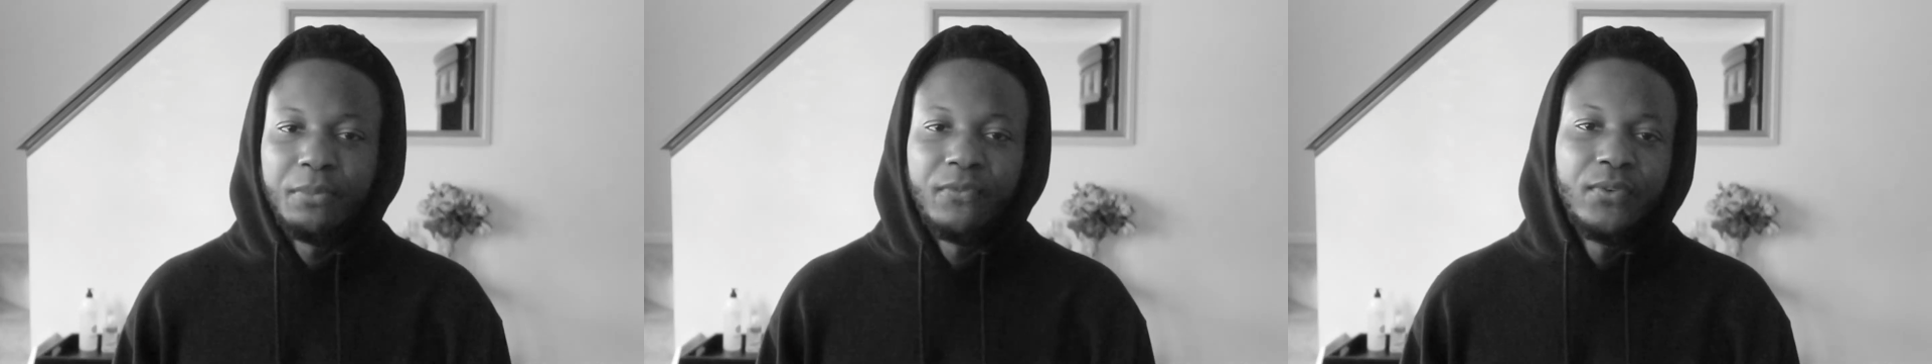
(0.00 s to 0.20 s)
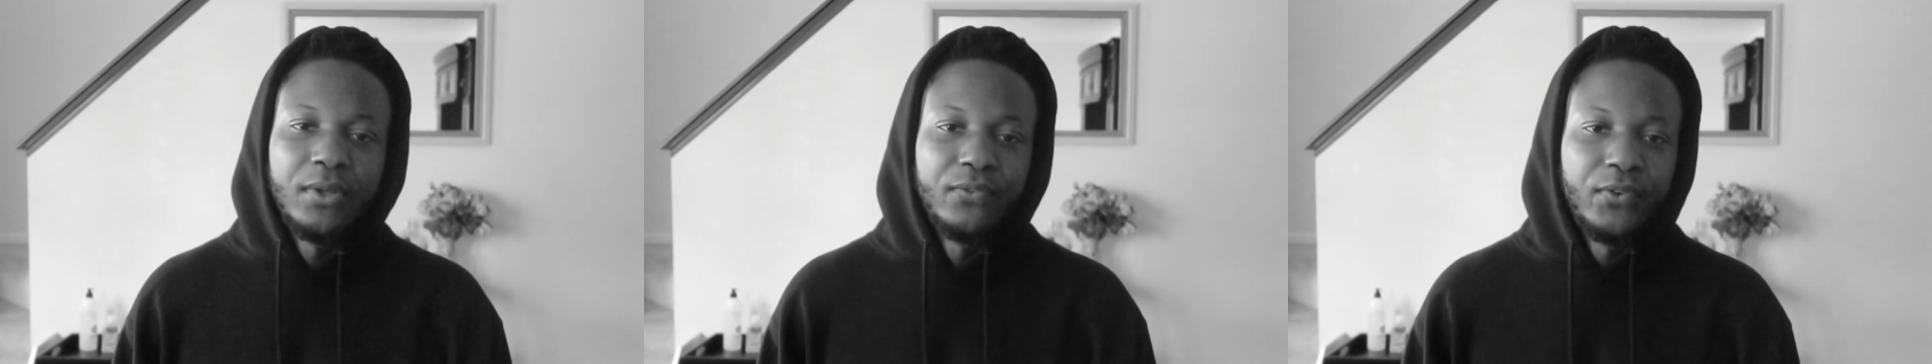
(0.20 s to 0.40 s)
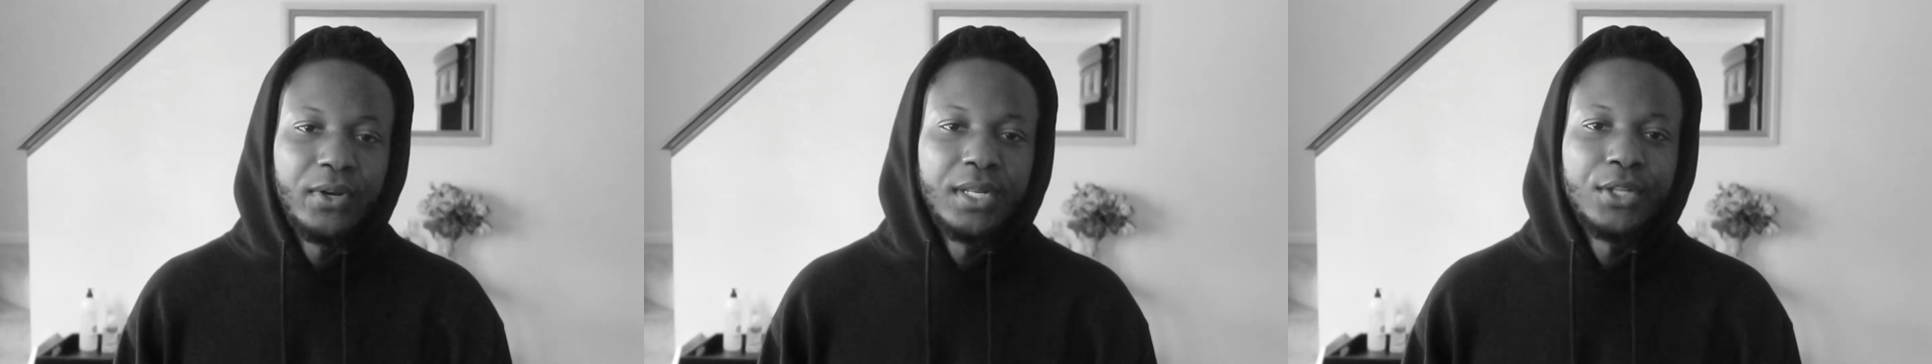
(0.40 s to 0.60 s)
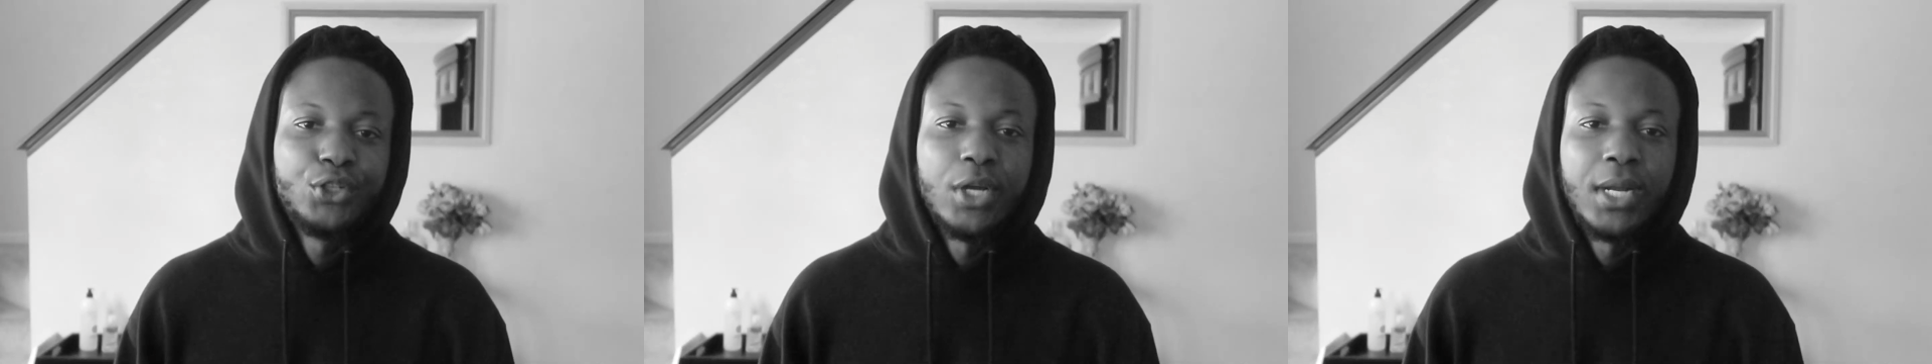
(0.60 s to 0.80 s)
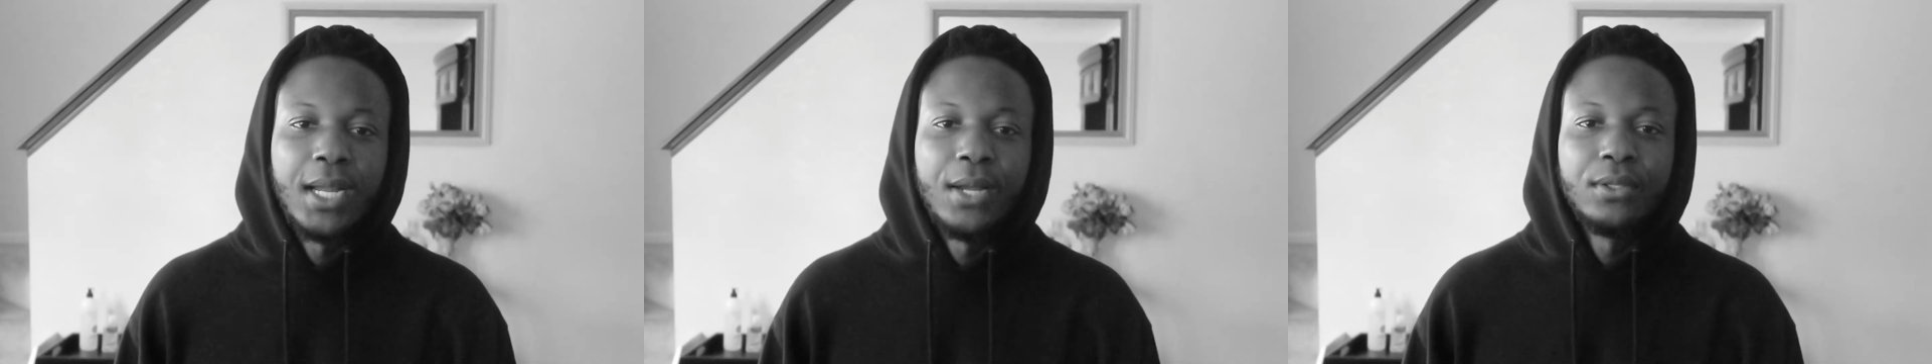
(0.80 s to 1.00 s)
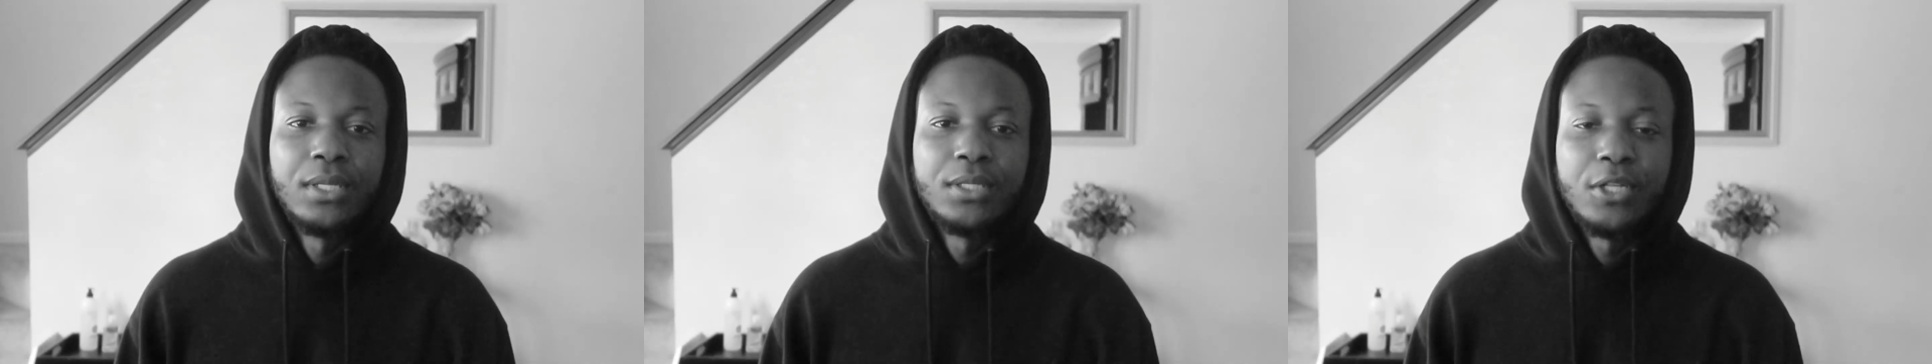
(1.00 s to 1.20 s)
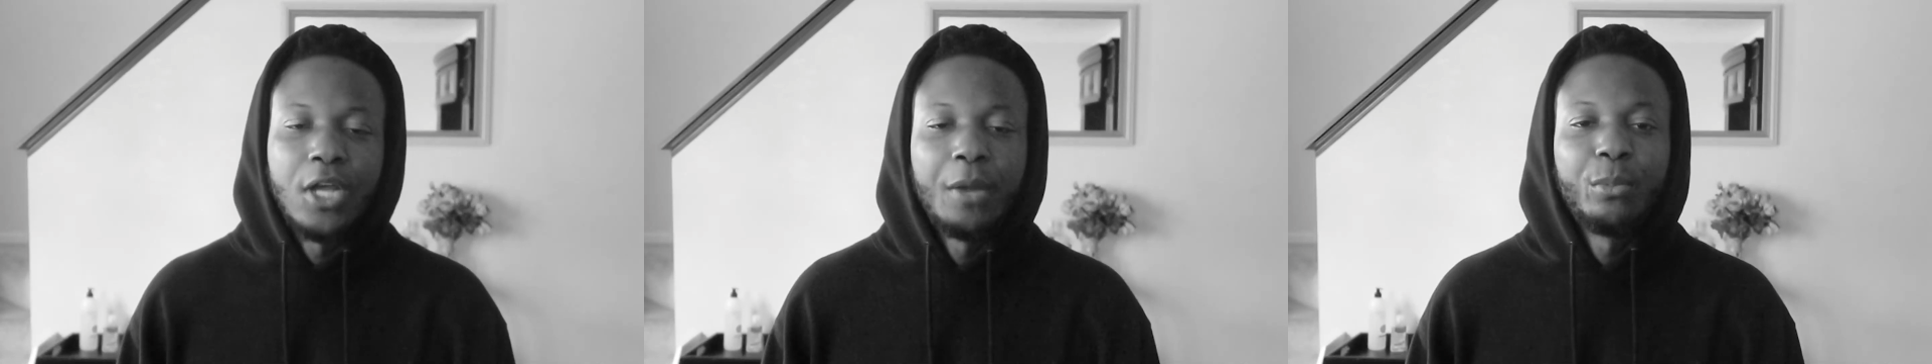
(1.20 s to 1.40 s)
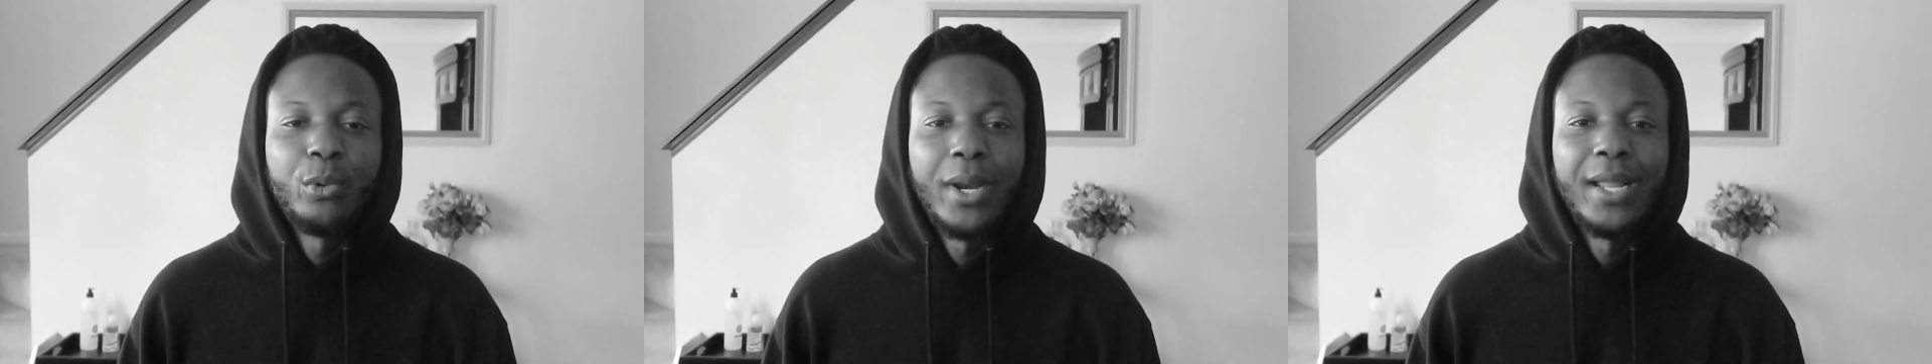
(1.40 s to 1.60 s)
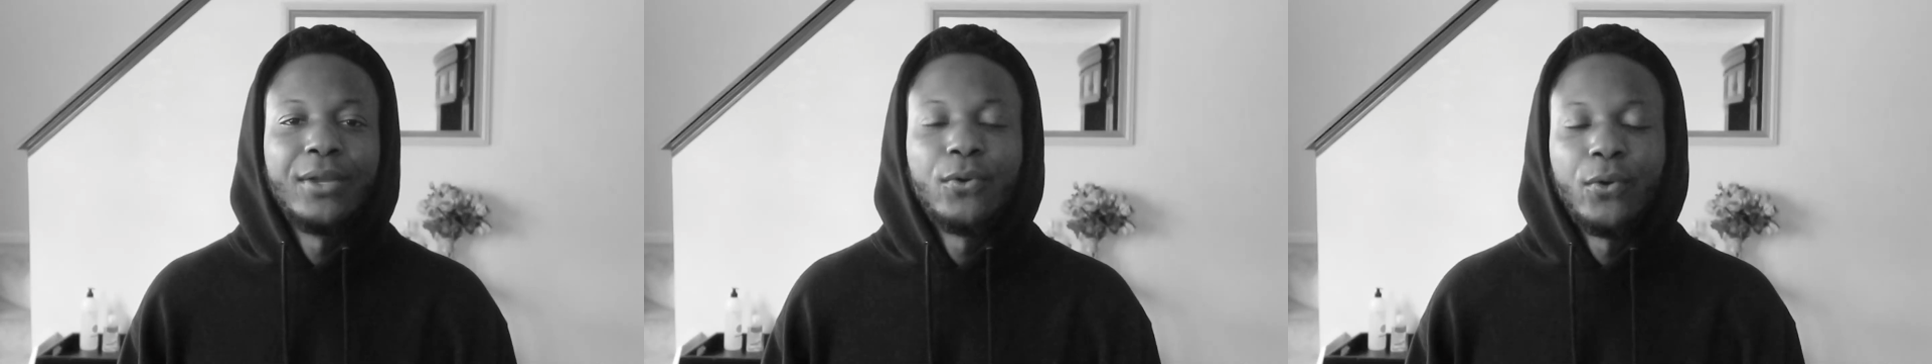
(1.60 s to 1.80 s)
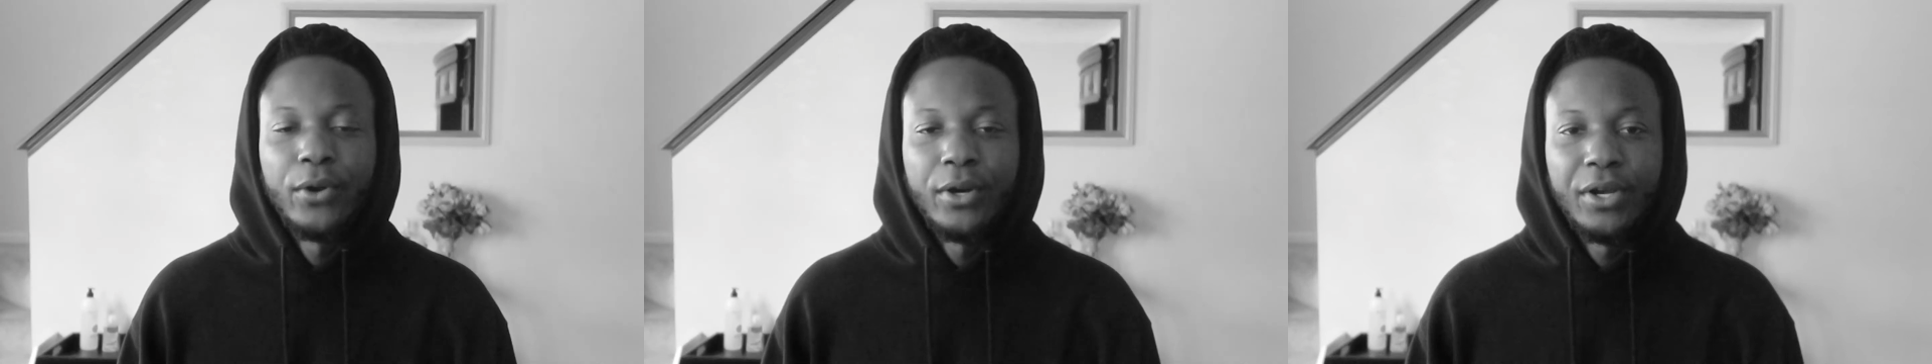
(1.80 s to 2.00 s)
feel free to check out the top right
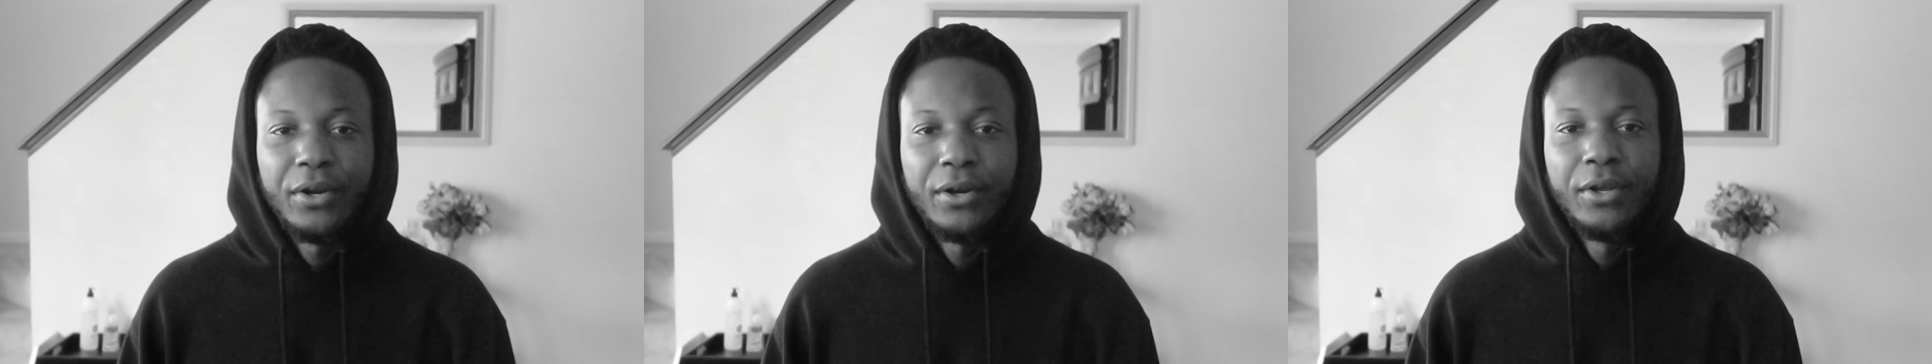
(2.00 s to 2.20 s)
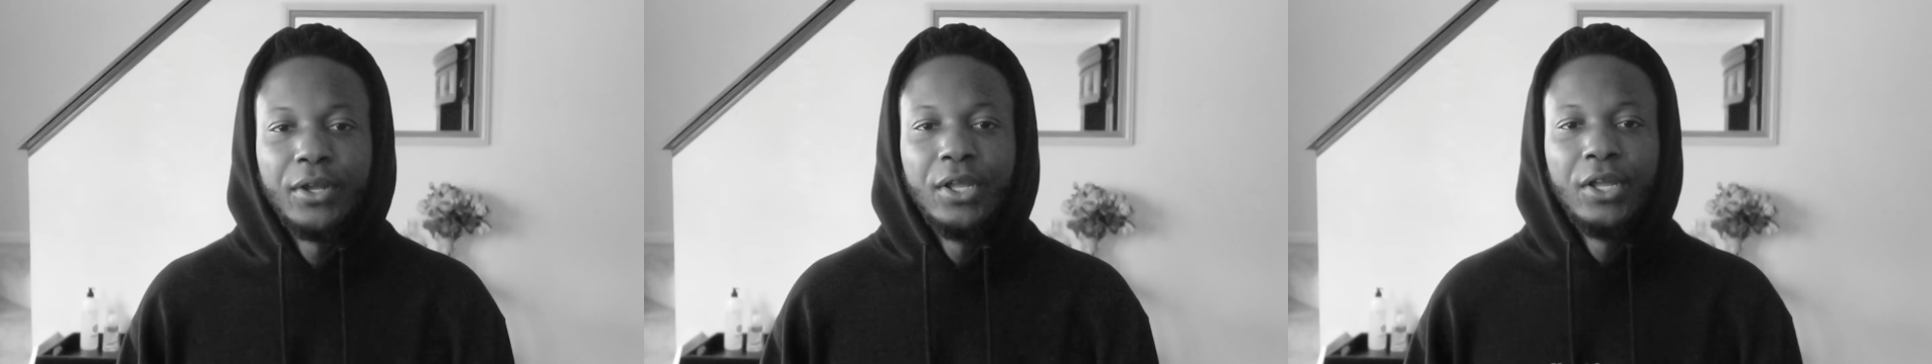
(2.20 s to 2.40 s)
corner